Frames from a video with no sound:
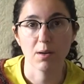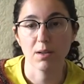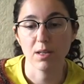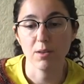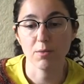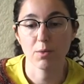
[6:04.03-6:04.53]

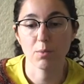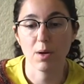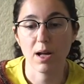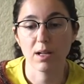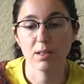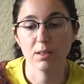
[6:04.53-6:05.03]
even
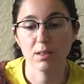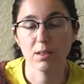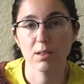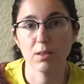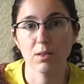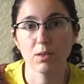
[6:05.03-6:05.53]
while
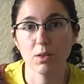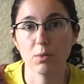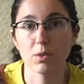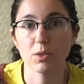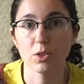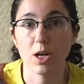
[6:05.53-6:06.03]

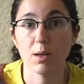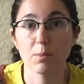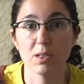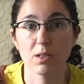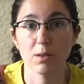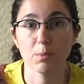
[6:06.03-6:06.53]
local
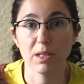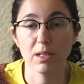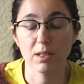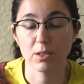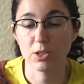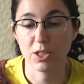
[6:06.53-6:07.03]
jobs are
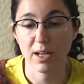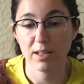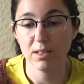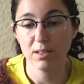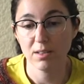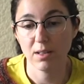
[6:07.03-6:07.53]
being
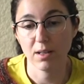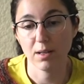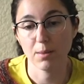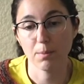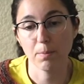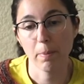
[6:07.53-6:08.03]
shed
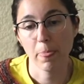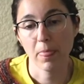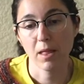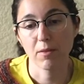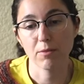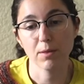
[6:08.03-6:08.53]

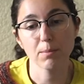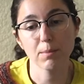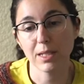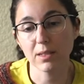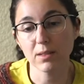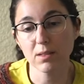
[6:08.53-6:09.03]
from
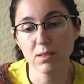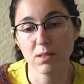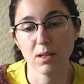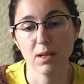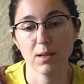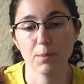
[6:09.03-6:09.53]
mills.
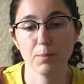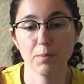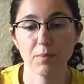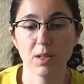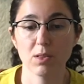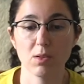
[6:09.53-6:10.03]

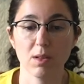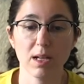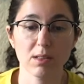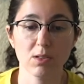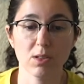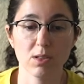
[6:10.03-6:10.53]
So
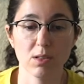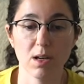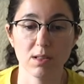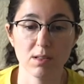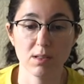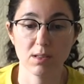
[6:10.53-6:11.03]
that's just
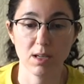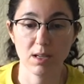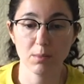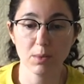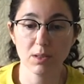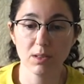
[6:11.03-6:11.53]
not
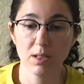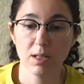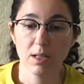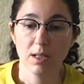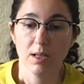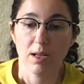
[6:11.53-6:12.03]
sustainable.
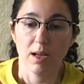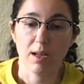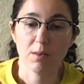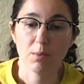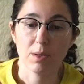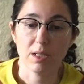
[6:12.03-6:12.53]

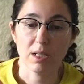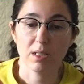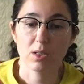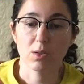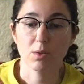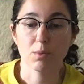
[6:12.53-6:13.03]
And we
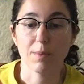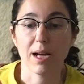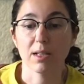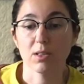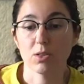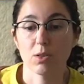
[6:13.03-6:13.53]
need to
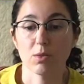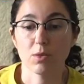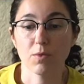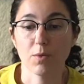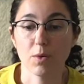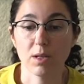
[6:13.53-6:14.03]
manage those
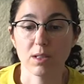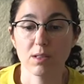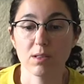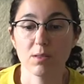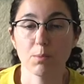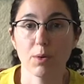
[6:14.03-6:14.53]

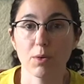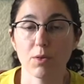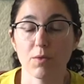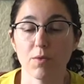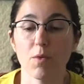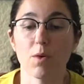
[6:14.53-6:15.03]
forests
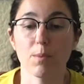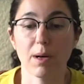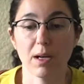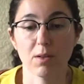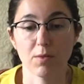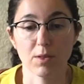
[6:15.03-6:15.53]
both for
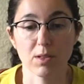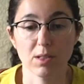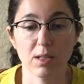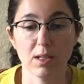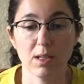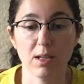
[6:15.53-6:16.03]

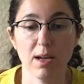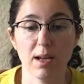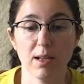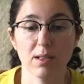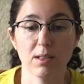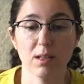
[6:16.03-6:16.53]
biodiversity
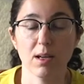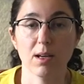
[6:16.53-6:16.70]
and